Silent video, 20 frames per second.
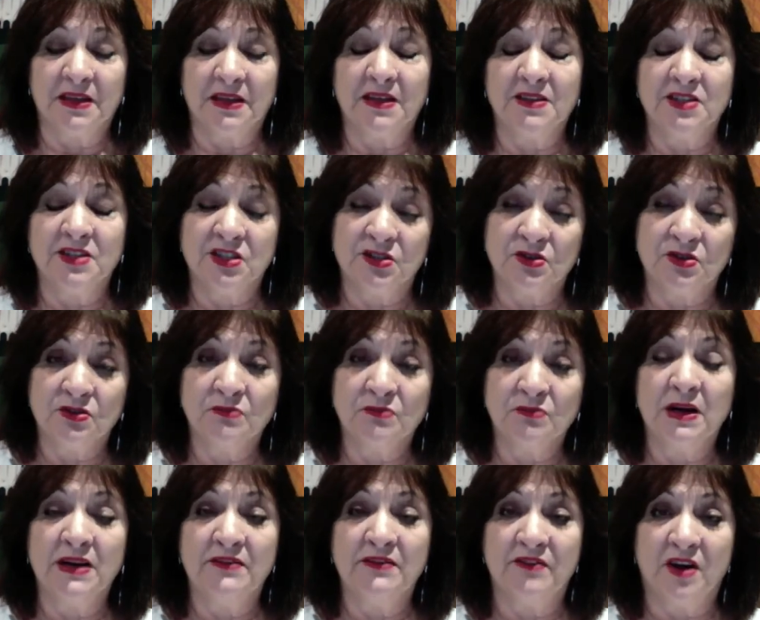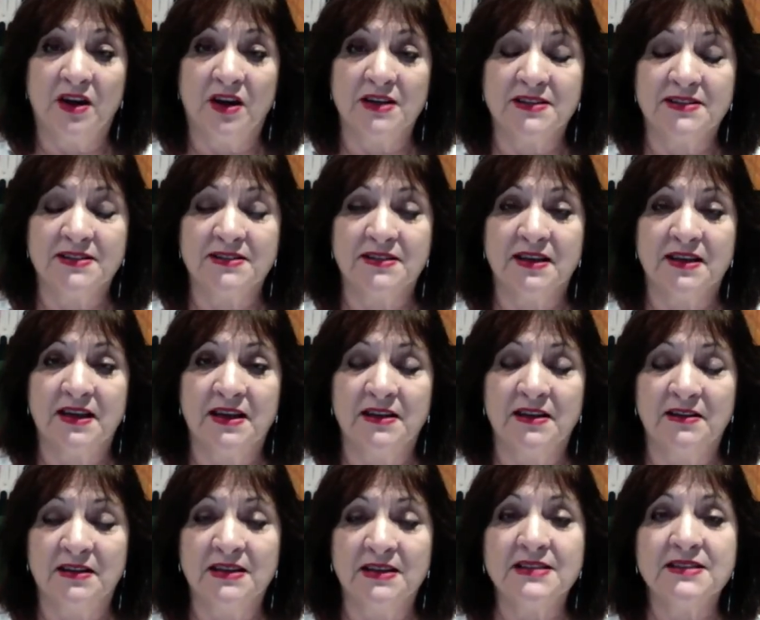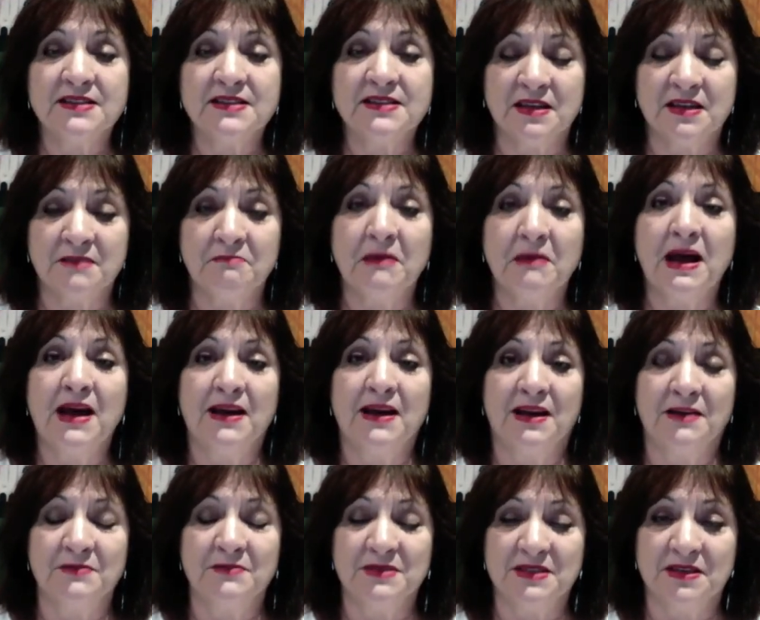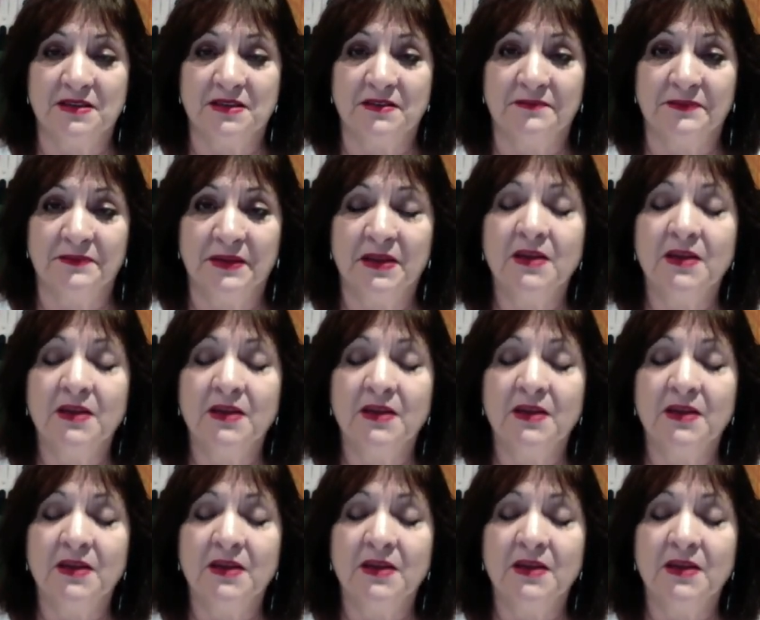She took my advice, and next thing, Mark comes in.